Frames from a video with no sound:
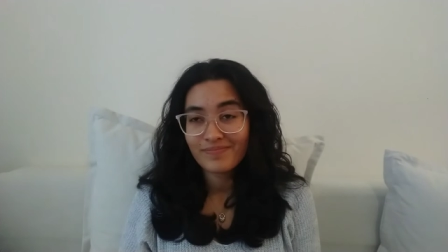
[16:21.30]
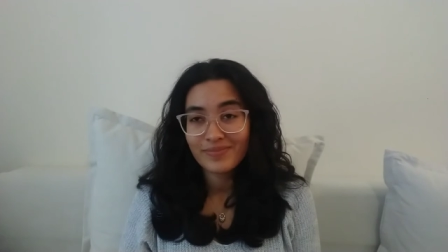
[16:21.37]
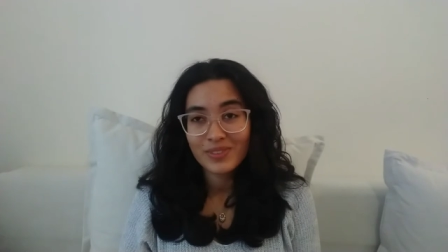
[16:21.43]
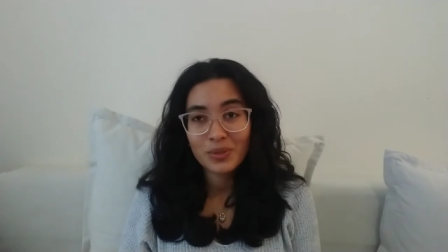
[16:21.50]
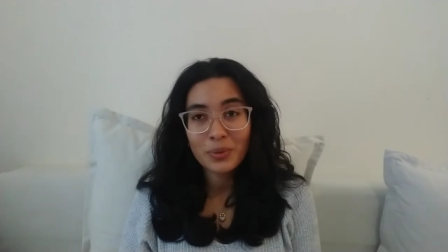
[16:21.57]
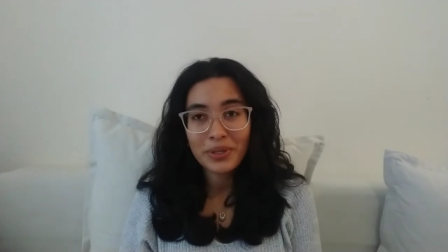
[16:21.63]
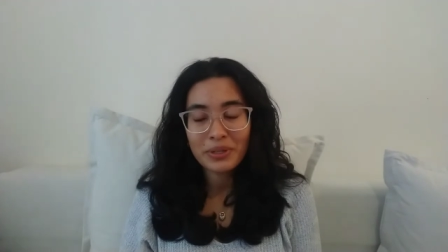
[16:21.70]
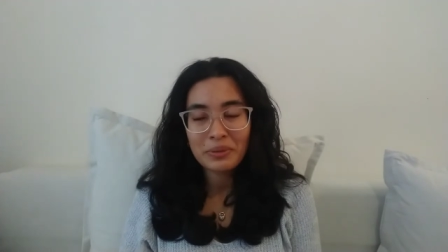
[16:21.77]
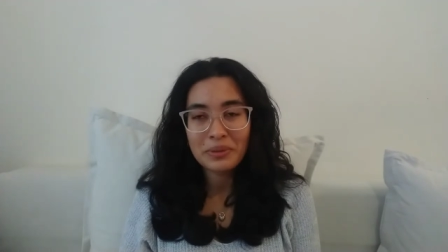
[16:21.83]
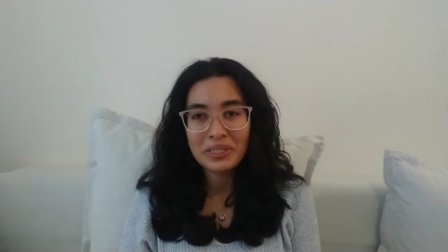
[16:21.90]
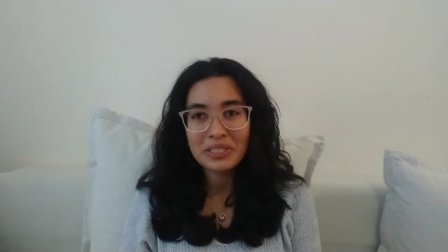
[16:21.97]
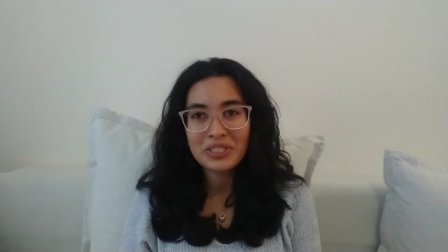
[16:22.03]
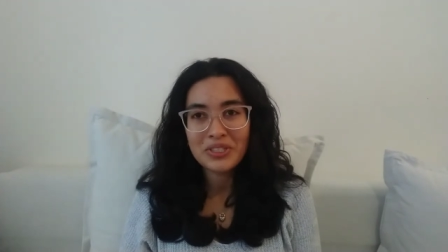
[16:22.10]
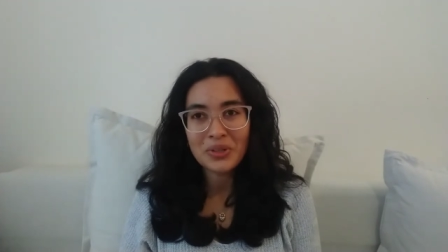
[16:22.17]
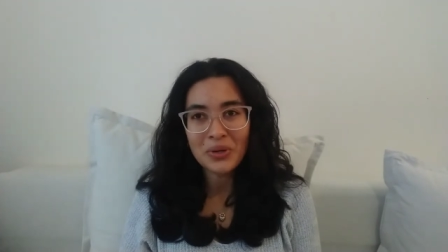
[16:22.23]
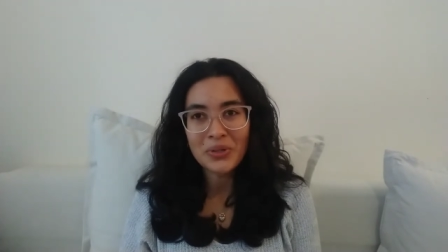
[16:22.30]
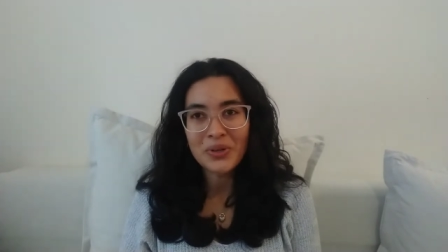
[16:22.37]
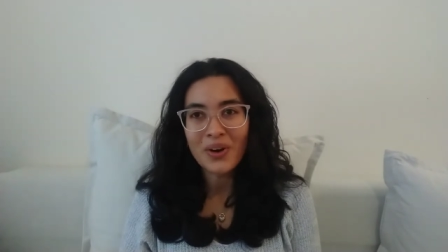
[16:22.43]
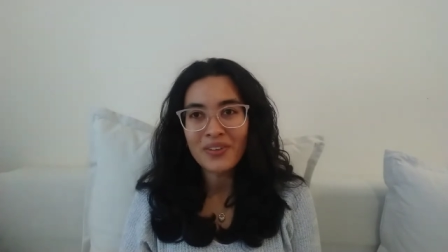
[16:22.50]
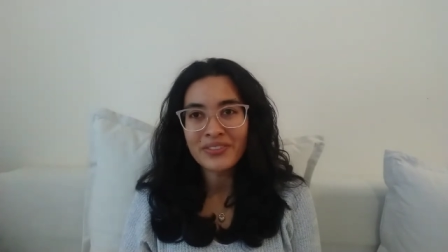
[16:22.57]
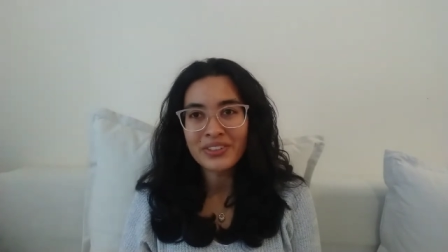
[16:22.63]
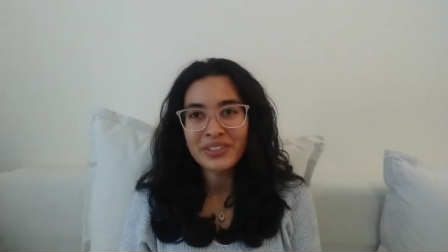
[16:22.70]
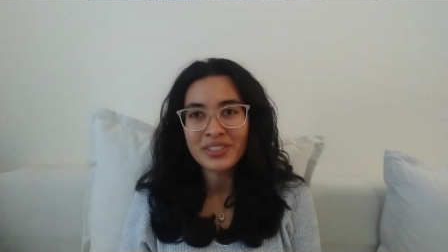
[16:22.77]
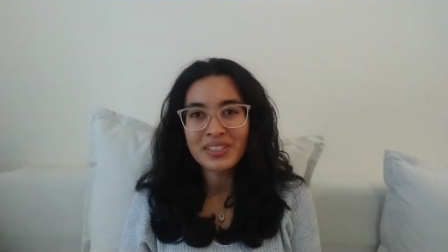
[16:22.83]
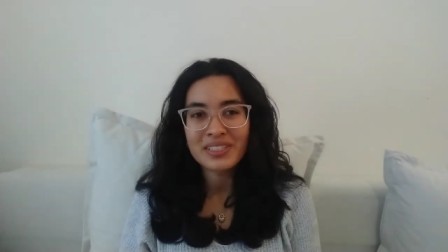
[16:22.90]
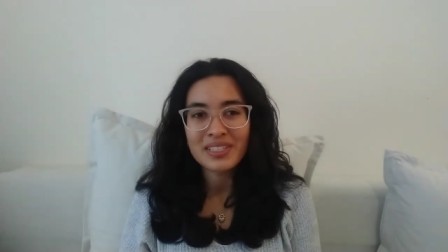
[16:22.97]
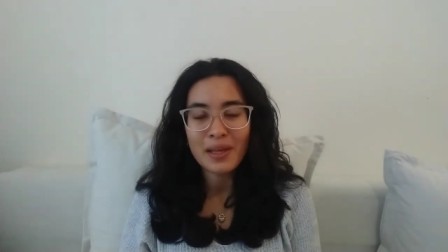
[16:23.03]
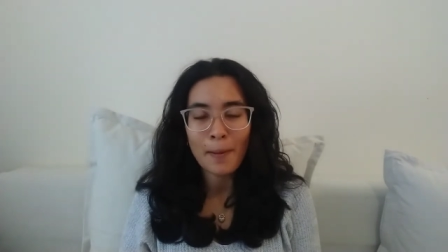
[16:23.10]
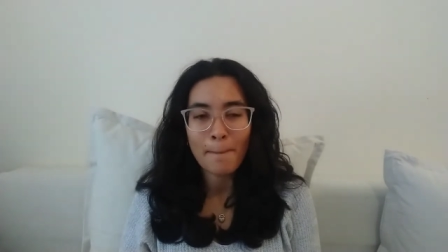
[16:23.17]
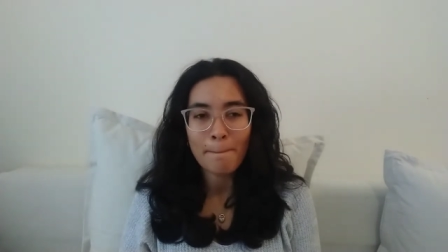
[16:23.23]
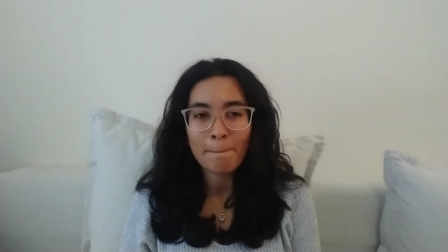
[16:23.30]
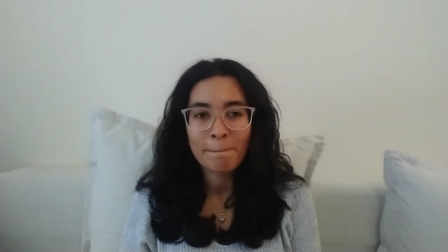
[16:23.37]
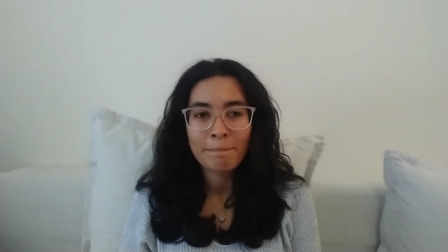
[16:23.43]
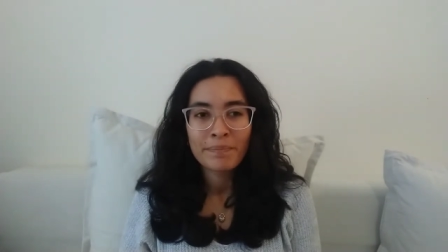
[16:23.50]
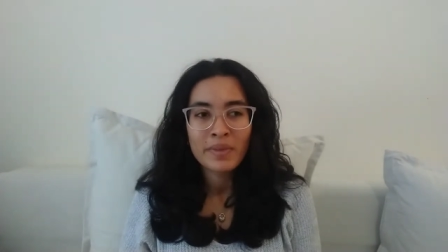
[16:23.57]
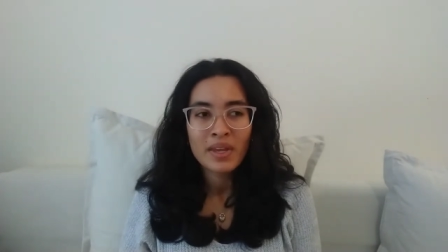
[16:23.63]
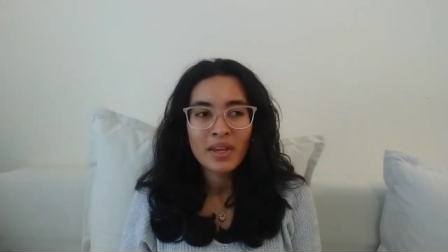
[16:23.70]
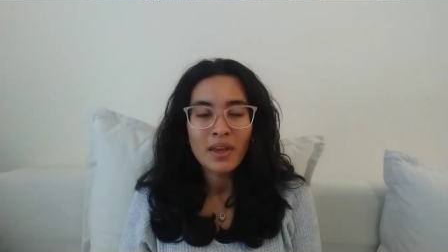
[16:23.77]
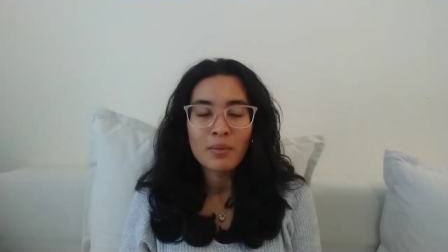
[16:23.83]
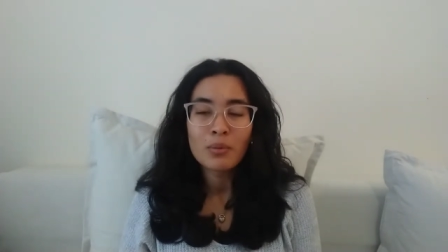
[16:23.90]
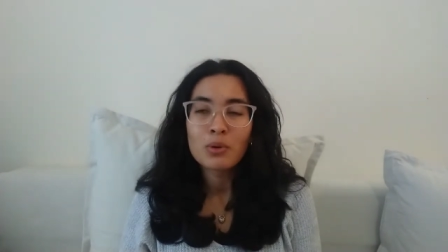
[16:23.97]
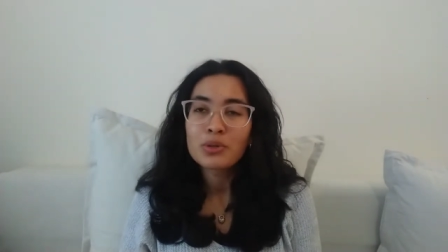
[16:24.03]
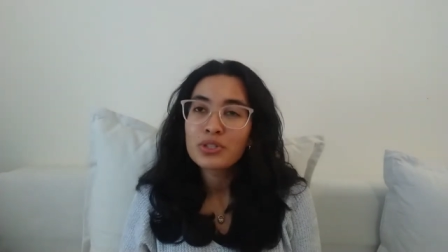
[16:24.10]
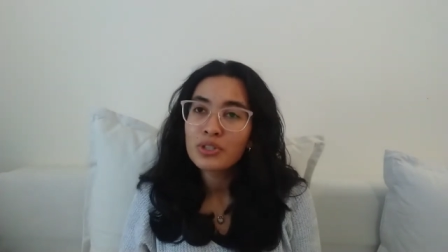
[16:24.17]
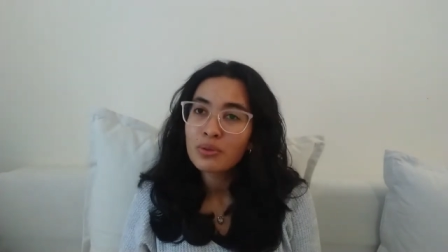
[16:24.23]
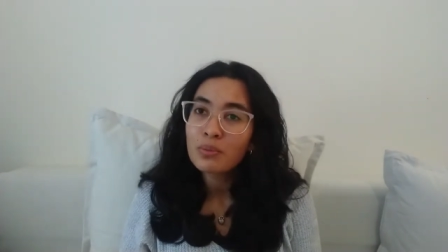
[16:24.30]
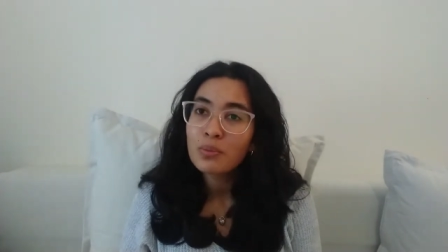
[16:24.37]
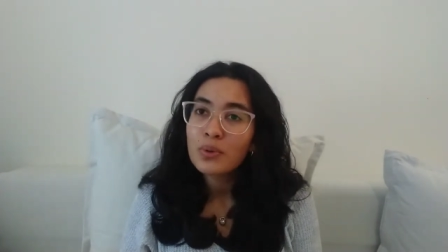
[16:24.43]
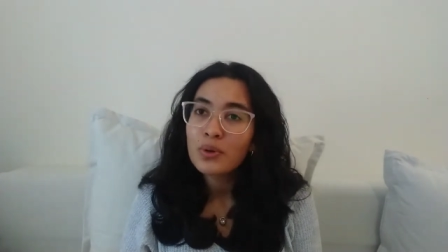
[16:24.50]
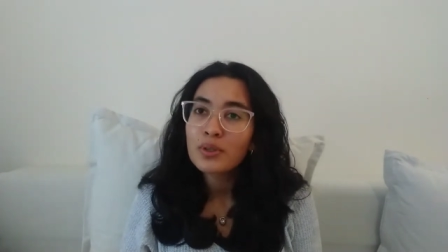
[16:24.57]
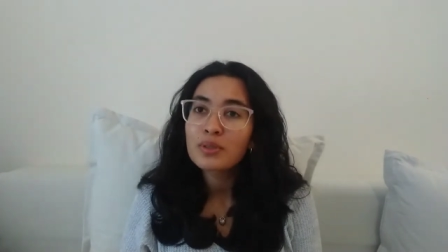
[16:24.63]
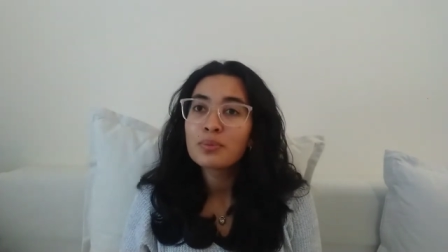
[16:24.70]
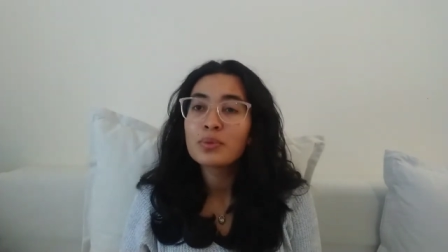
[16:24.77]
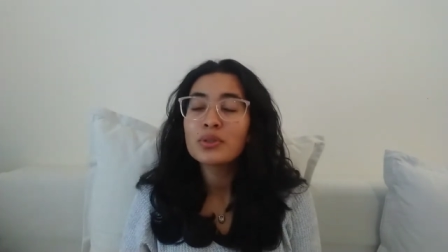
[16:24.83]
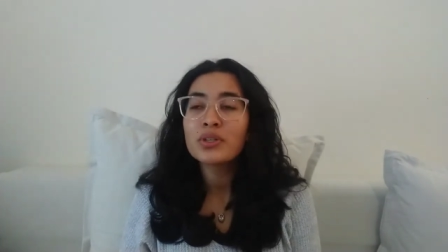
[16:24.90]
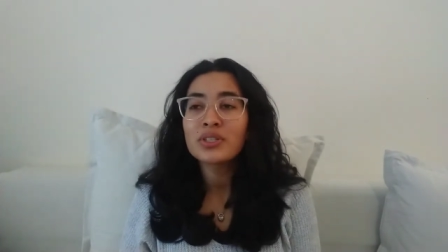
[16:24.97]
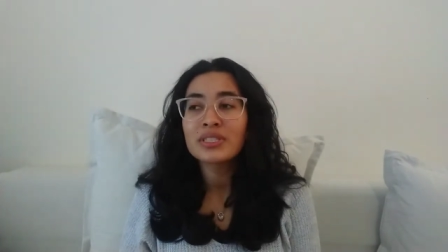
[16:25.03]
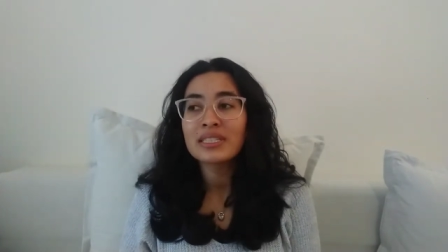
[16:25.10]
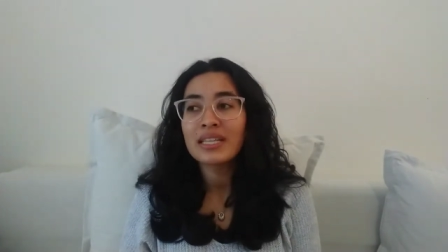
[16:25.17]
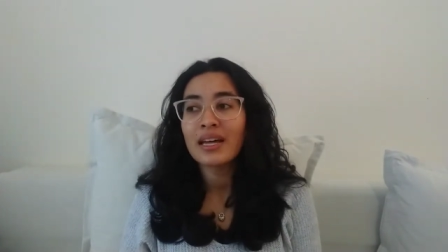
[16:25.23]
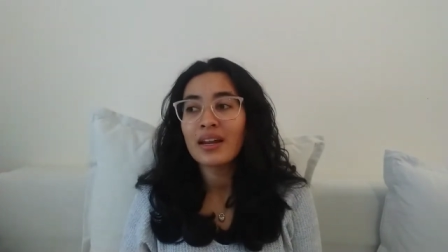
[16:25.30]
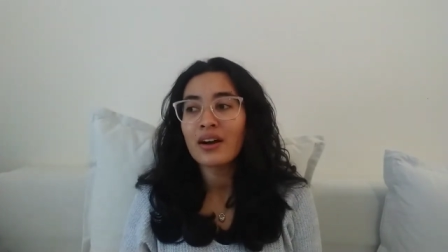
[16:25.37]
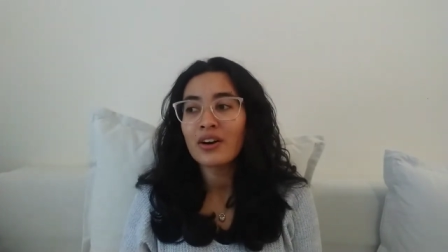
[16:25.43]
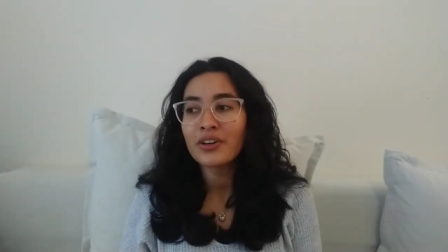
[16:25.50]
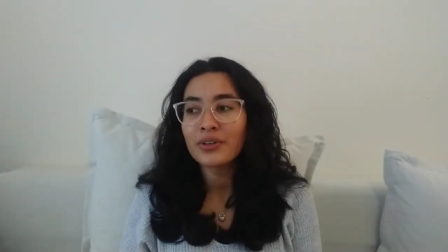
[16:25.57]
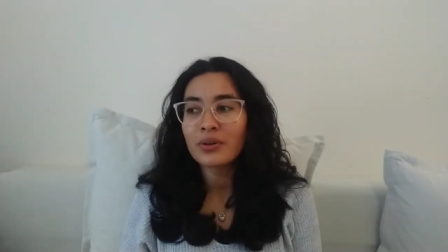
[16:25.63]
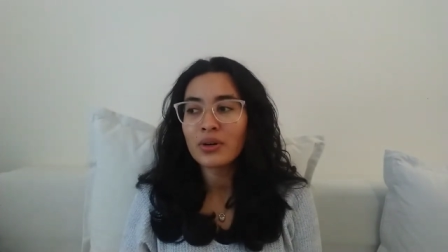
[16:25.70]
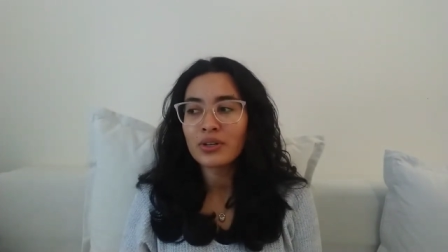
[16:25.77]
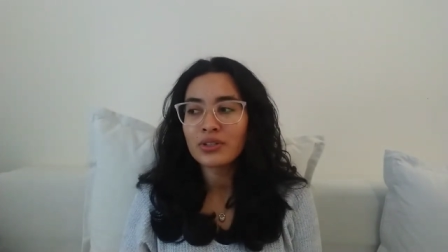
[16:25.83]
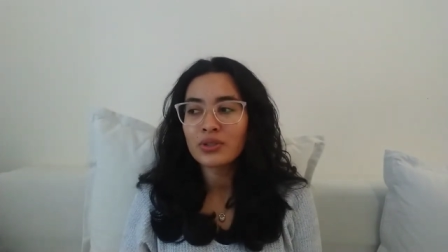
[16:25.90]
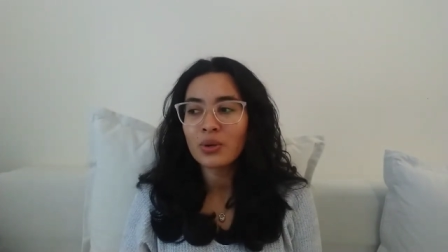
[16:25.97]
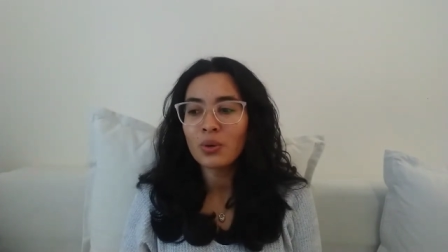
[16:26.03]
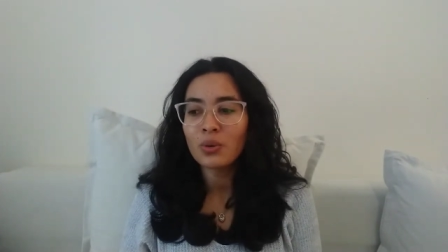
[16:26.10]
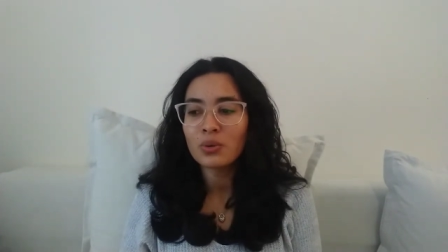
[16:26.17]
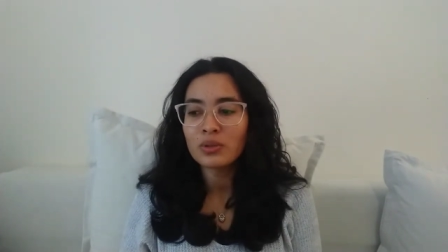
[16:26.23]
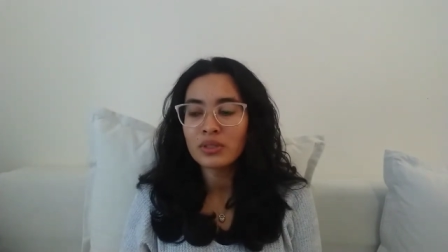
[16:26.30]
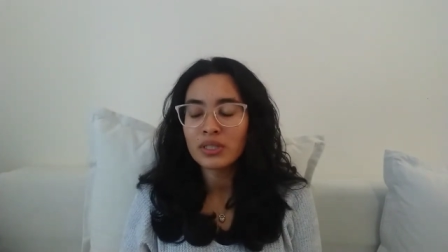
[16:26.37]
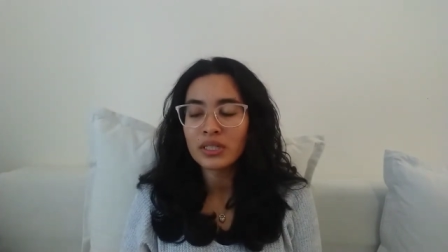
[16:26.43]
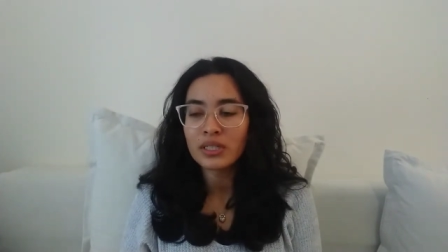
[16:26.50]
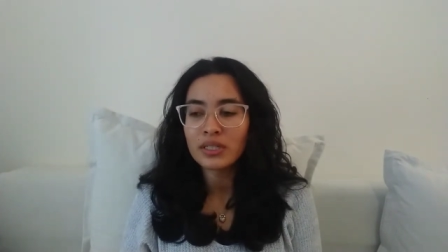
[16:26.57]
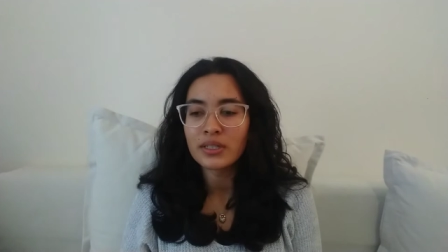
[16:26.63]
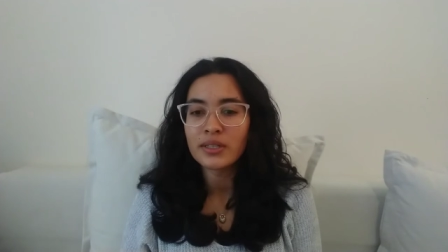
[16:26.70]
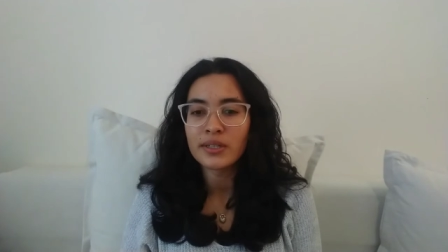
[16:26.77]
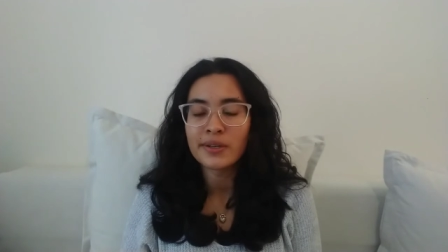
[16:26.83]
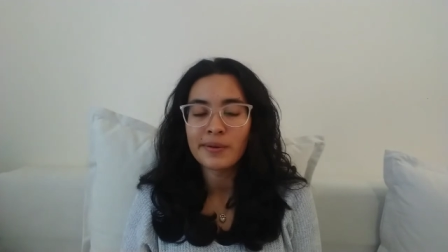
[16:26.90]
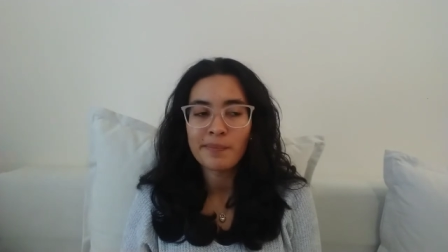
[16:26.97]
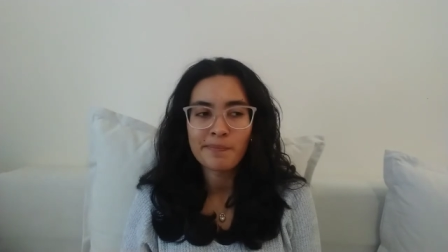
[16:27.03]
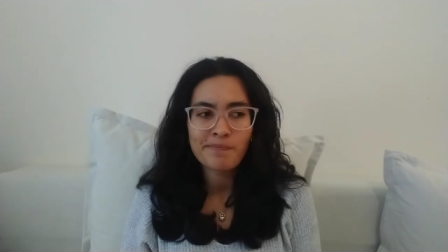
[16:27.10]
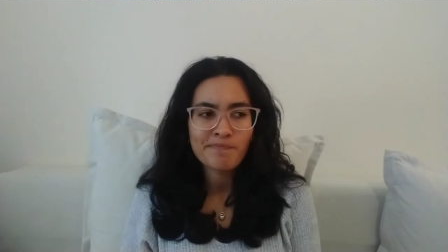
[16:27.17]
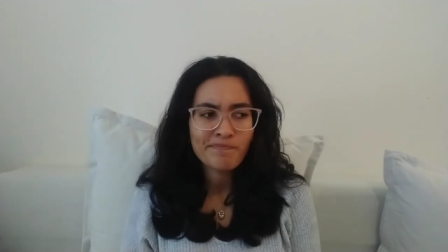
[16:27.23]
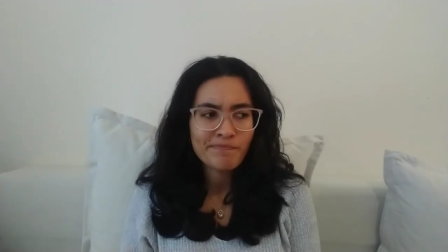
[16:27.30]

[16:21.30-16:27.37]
quick reads, short novels, emotional books, books that are not told in